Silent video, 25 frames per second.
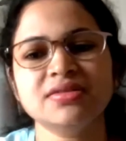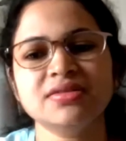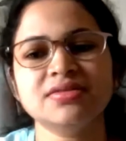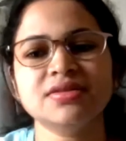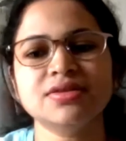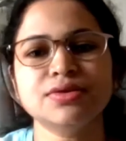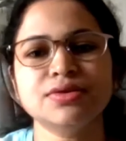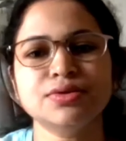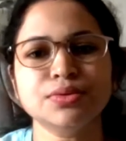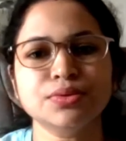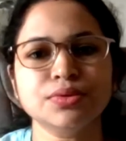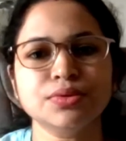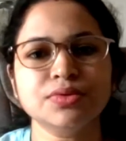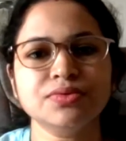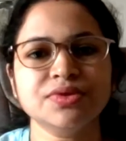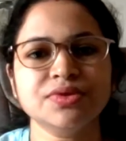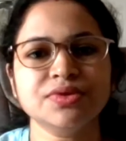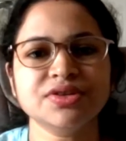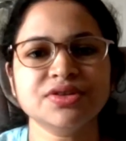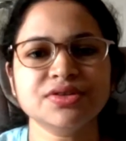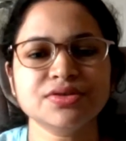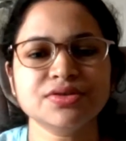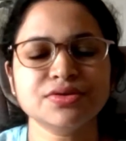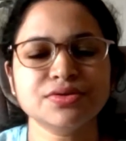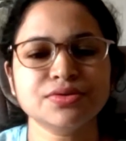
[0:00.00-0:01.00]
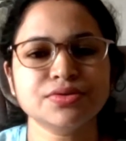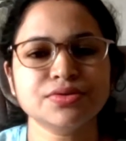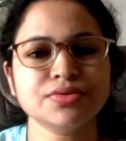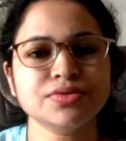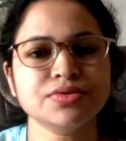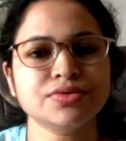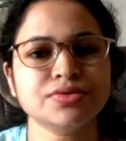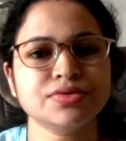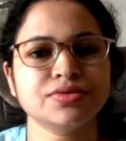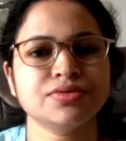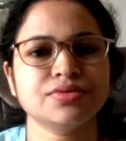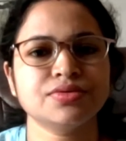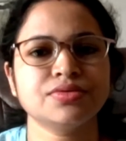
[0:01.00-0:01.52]
is a tool which is
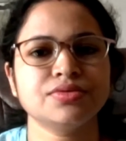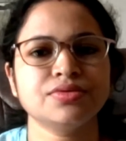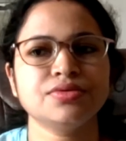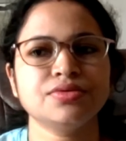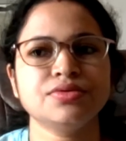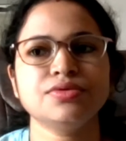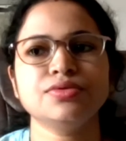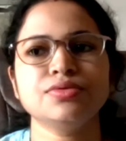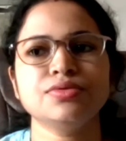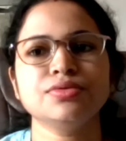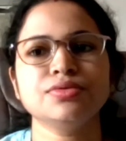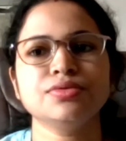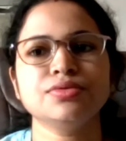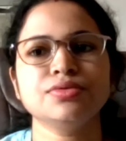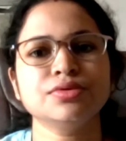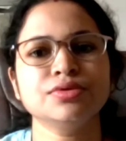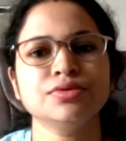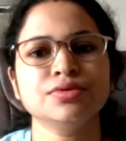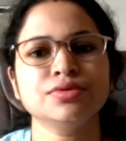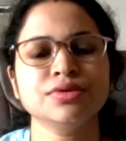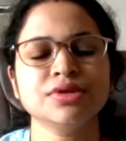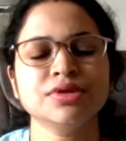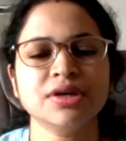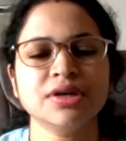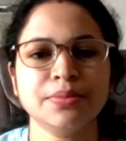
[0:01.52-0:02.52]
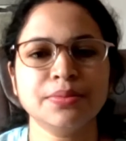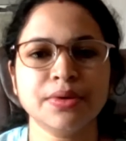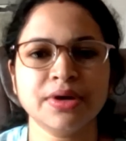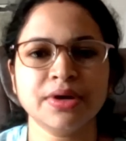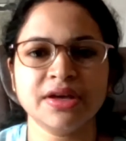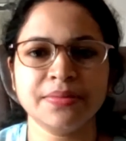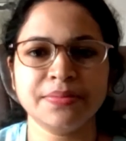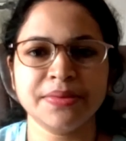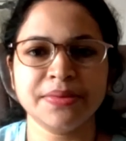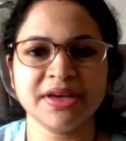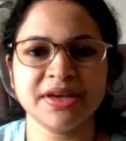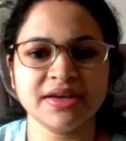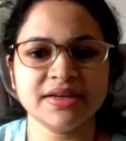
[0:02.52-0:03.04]
used to do the
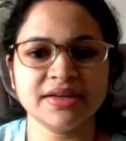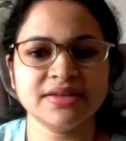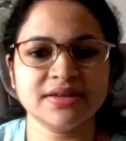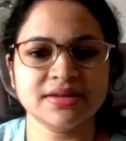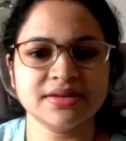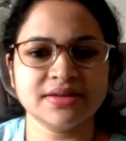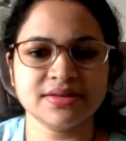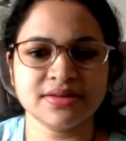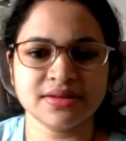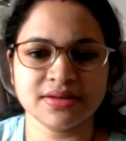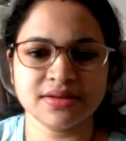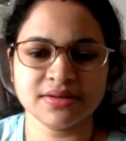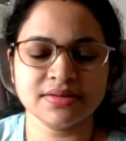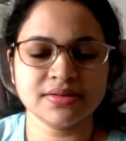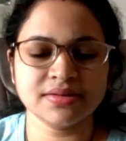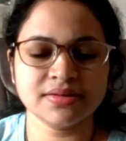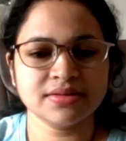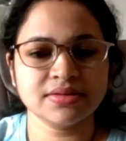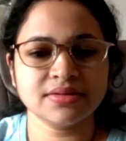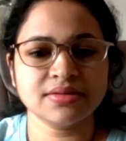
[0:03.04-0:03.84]
API testing.